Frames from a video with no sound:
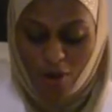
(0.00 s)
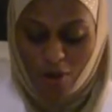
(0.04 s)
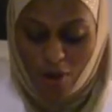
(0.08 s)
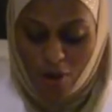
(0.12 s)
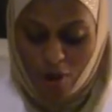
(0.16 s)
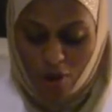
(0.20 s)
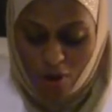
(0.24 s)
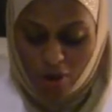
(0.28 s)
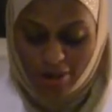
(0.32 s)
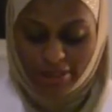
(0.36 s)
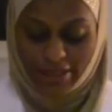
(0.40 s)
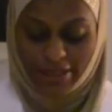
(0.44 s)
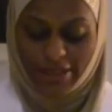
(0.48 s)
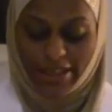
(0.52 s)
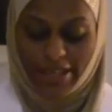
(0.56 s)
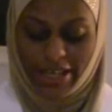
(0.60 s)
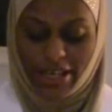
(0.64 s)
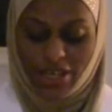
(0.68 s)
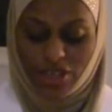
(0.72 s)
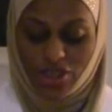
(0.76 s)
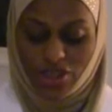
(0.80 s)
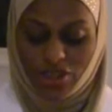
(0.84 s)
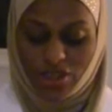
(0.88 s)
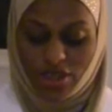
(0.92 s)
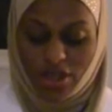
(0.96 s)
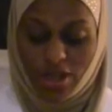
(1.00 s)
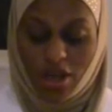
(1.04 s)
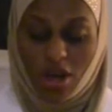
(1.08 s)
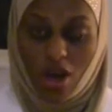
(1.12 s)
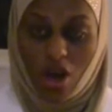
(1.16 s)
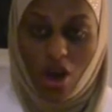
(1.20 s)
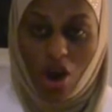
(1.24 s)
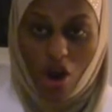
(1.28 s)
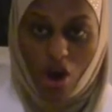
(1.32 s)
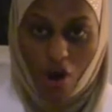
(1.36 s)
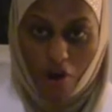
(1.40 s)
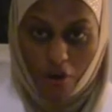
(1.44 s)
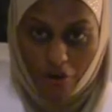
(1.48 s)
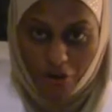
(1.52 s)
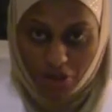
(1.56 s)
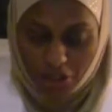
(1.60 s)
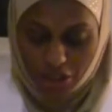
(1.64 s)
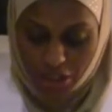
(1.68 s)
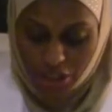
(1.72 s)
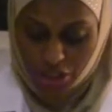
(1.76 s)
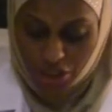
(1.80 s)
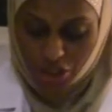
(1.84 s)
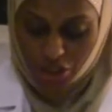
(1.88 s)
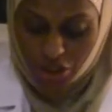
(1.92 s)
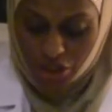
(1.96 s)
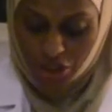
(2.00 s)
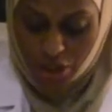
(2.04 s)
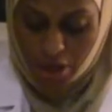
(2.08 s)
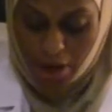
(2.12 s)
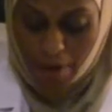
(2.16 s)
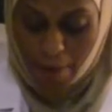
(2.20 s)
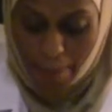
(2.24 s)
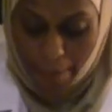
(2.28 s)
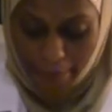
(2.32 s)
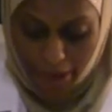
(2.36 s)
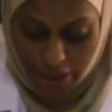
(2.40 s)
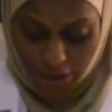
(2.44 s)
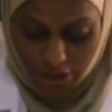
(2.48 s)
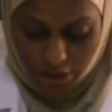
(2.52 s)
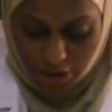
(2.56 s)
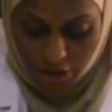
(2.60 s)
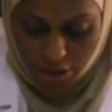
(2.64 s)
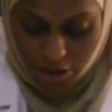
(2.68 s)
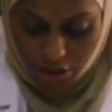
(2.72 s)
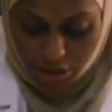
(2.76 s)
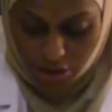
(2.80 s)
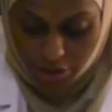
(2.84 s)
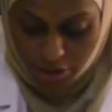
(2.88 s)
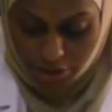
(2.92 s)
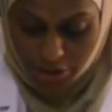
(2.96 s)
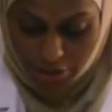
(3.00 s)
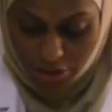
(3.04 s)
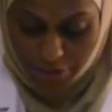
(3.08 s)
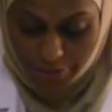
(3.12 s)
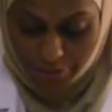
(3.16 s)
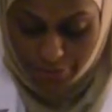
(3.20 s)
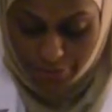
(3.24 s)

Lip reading: oxidation of such particles.